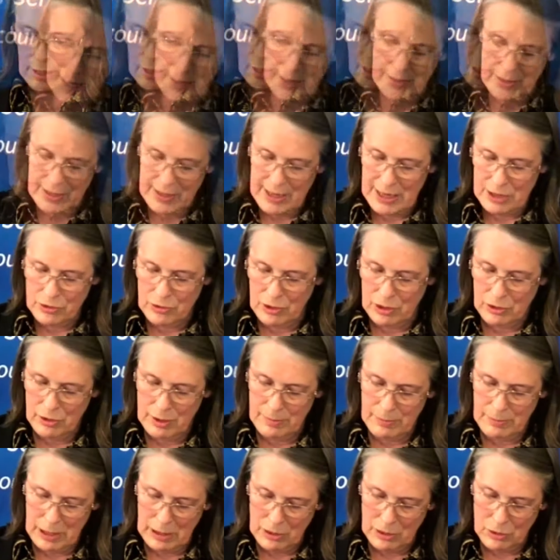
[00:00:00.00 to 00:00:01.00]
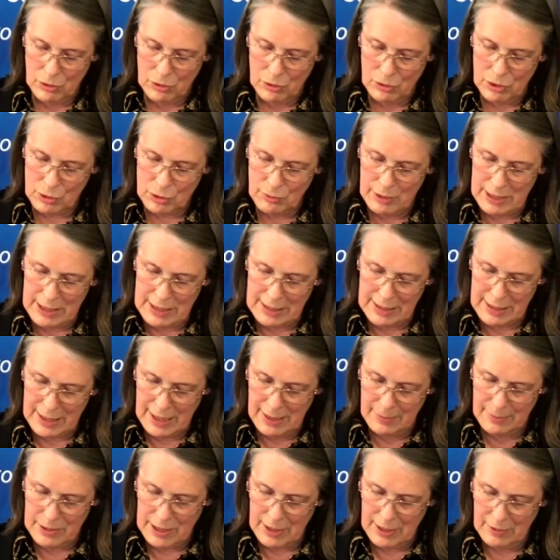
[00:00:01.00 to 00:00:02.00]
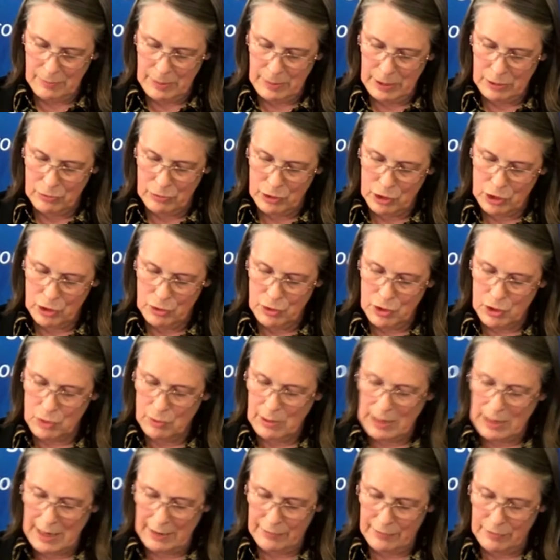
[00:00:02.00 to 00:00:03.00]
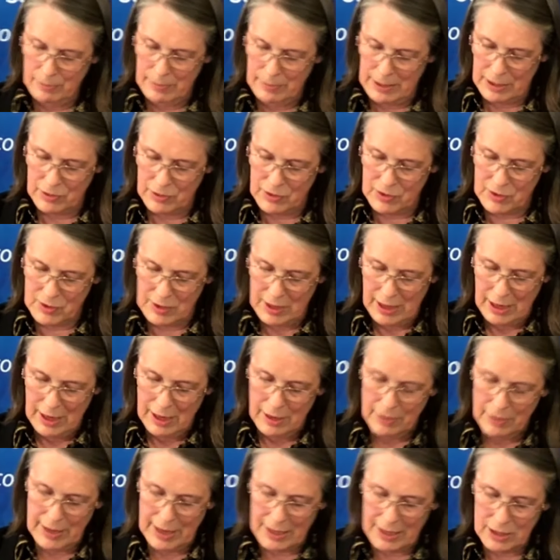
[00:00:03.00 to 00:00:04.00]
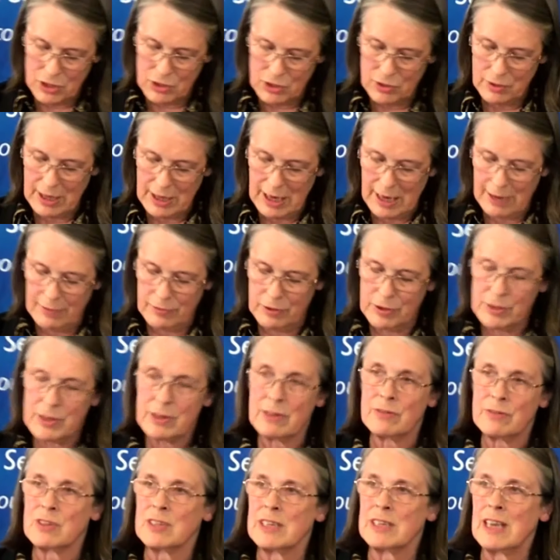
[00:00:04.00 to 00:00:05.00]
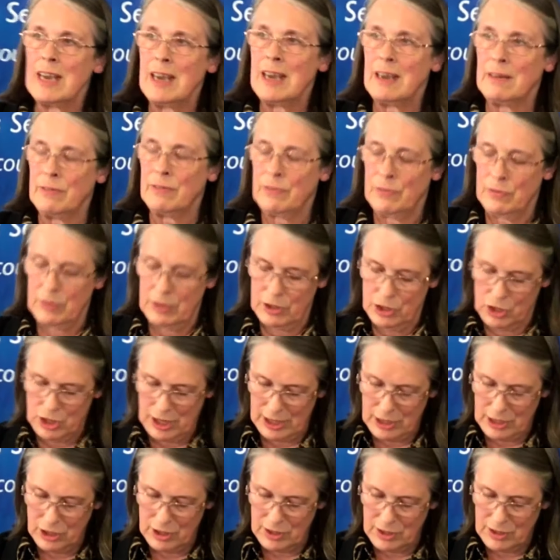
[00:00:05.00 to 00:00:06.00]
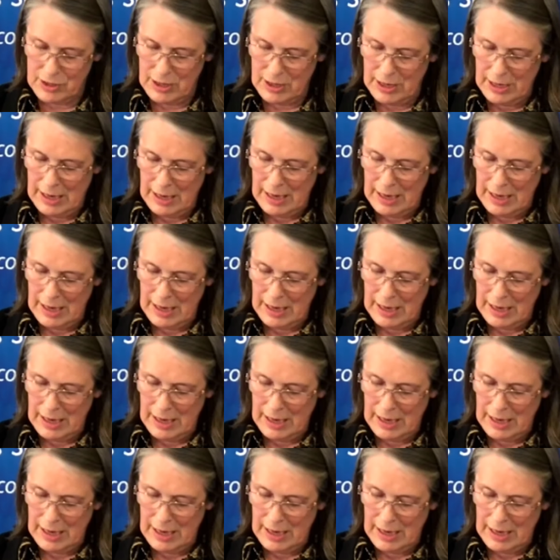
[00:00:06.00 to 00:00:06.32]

In the Central Criminal Court, waiting times have been reduced to 11 months thanks to the efforts of staff, judges,